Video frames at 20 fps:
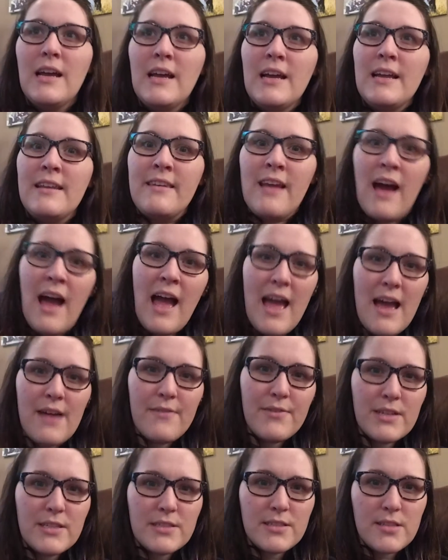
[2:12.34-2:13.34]
not
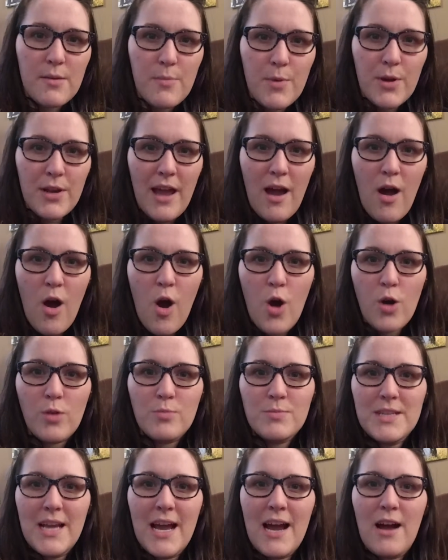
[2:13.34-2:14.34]
having someone at
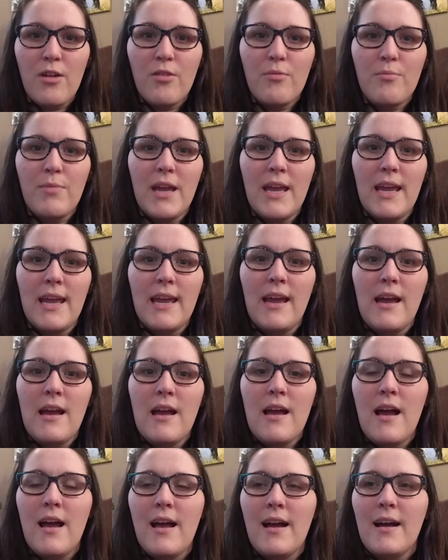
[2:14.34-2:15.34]
home to help me
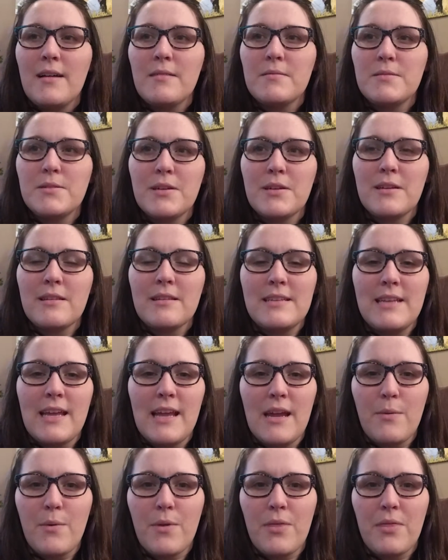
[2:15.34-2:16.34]
during the
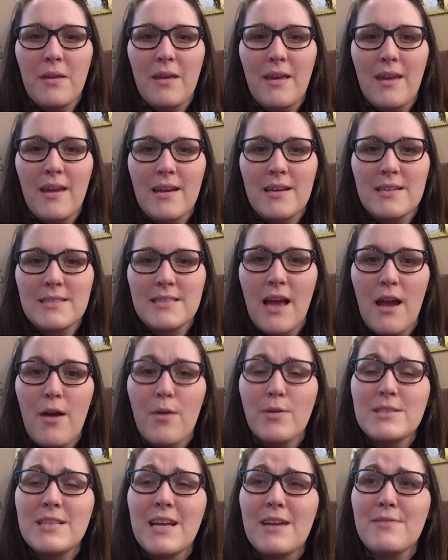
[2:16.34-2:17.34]
day with the kids. I
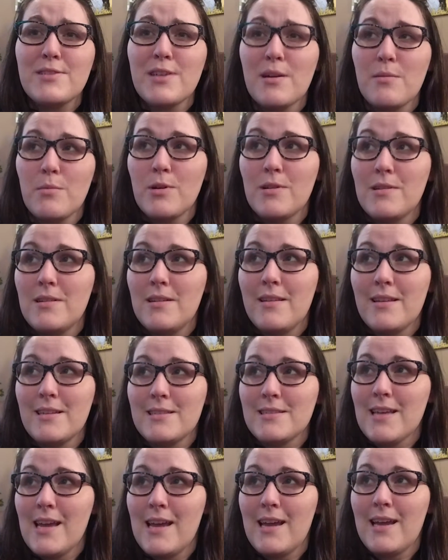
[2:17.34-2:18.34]
always have someone
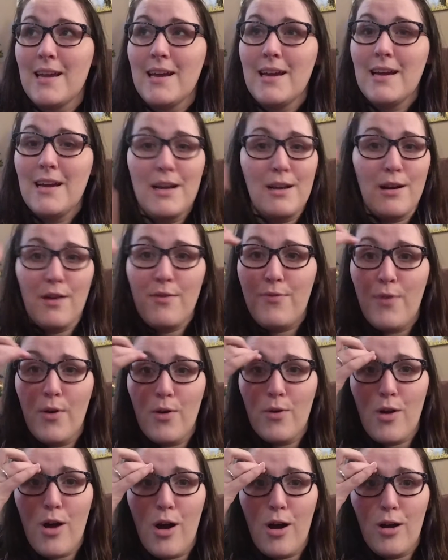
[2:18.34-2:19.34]
that's like a
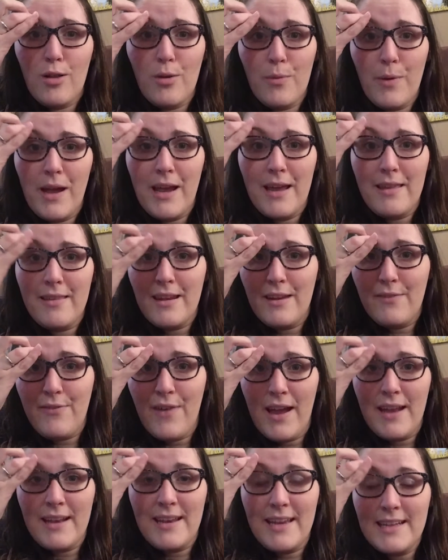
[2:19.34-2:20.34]
phone call away, that if
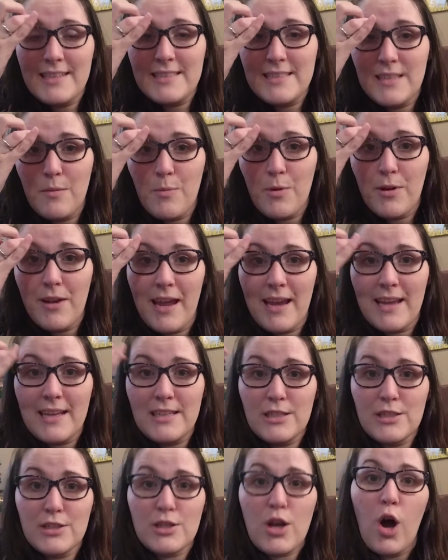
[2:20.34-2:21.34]
I need someone I can
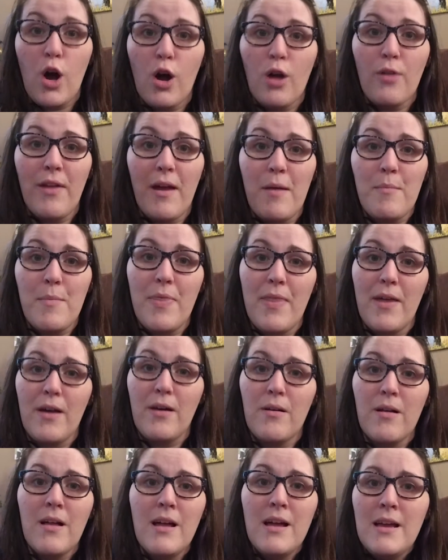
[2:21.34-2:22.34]
just call them and
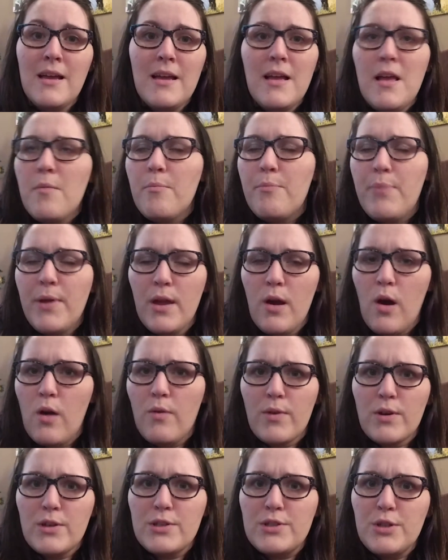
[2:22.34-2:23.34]
they'll be
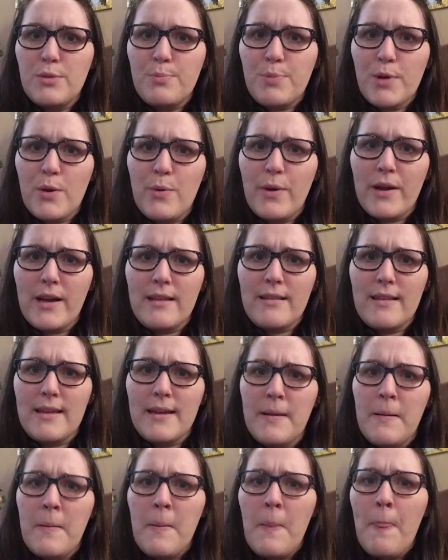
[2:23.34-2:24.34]
over super
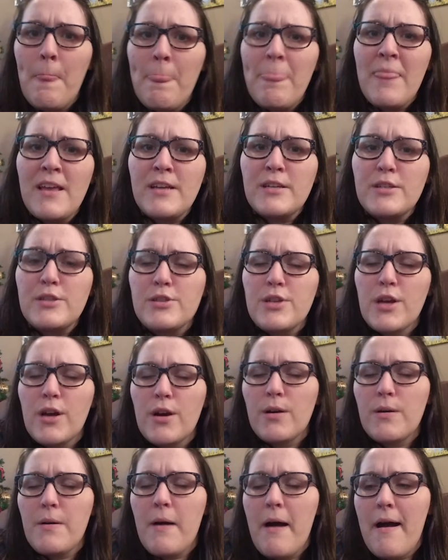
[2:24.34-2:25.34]
quickly.
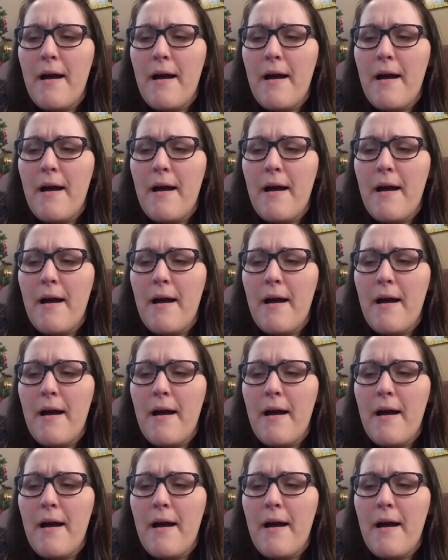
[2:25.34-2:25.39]
So